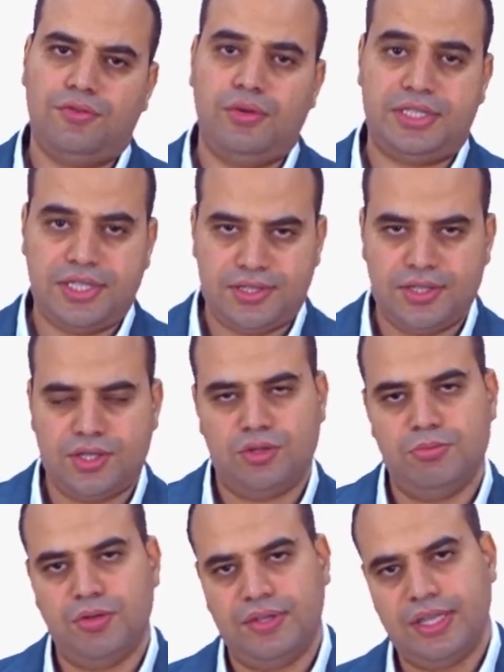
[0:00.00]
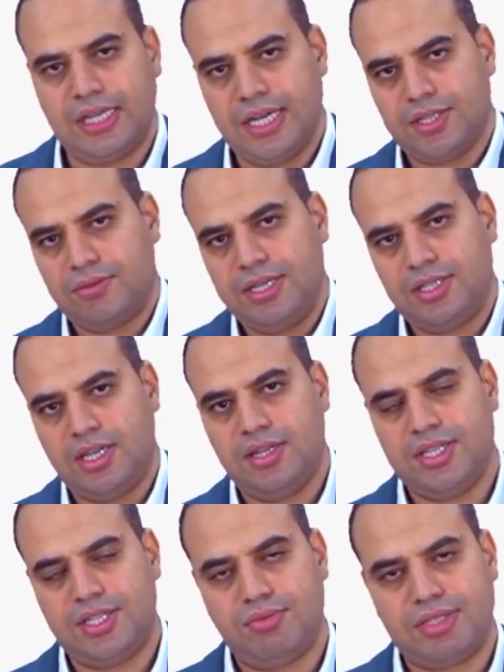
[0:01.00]
resistance to moving the gas, right? And
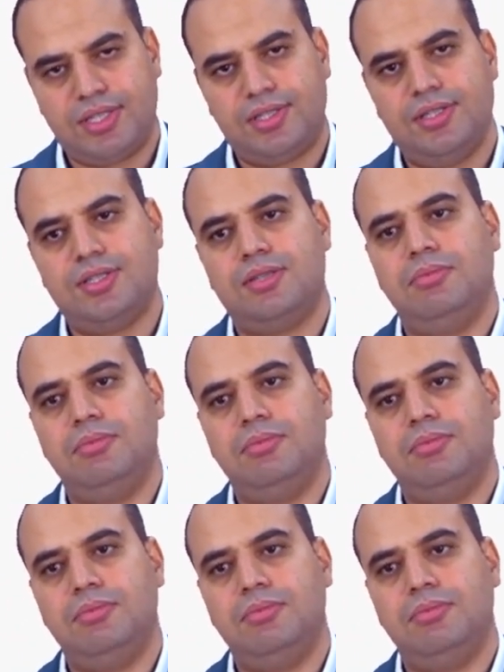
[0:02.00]
this resistance